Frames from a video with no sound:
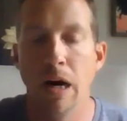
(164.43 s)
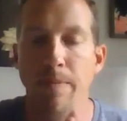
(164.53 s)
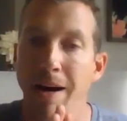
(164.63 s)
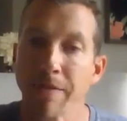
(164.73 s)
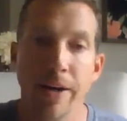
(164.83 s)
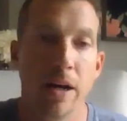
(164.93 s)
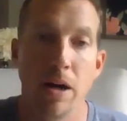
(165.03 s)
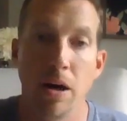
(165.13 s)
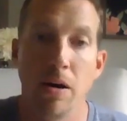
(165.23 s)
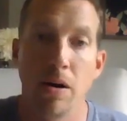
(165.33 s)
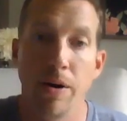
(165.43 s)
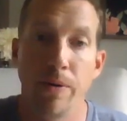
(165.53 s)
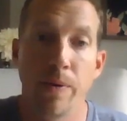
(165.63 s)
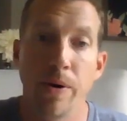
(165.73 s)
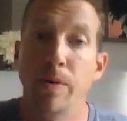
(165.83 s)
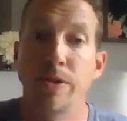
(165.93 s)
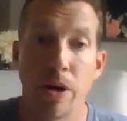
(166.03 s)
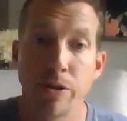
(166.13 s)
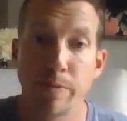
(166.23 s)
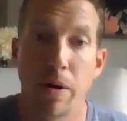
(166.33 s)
having a real results